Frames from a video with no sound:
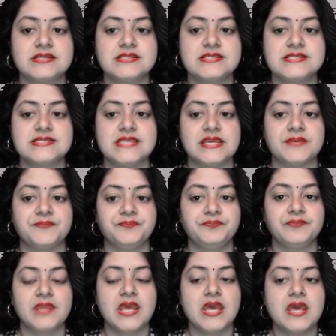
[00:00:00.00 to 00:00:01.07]
See,
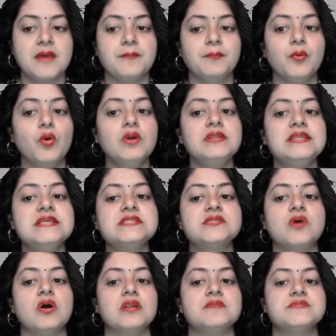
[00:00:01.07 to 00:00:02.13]
both these
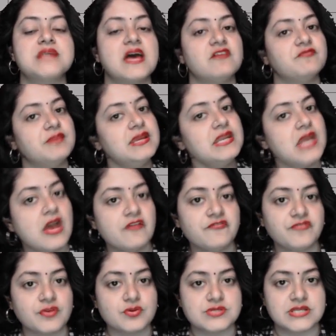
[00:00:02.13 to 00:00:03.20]
columns have been
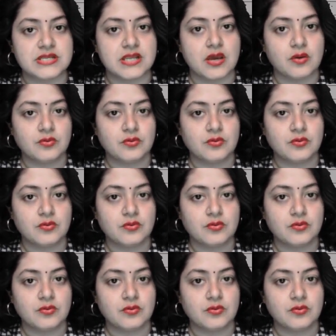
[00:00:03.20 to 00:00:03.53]
frozen now,